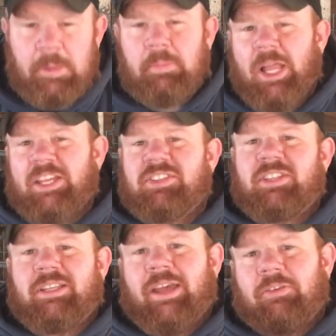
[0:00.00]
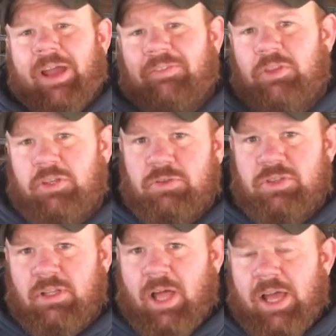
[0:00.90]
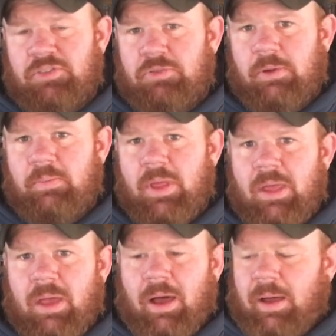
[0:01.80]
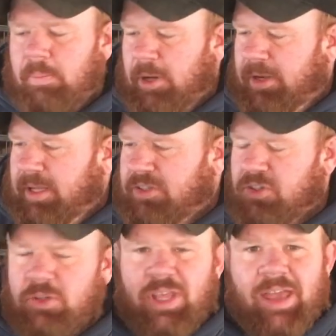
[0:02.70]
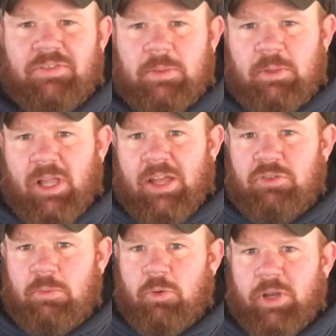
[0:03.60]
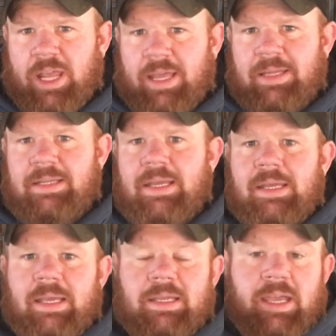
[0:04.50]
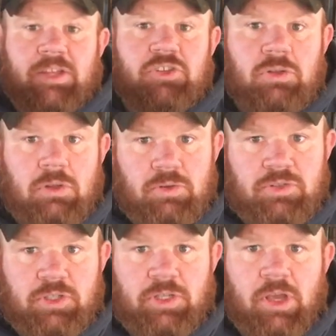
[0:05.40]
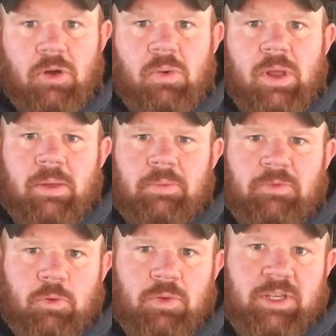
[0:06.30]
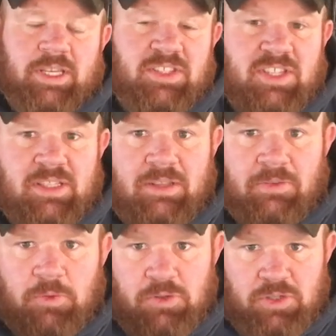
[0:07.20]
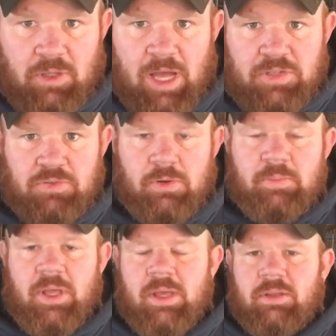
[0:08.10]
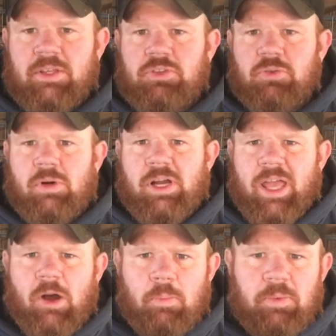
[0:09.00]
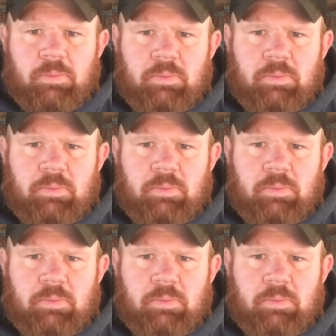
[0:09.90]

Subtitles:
been blessed to never have to use colostrum, but it's good to have some colostrum on hand in case you lose a doe before the kids get their first colostrum. This will help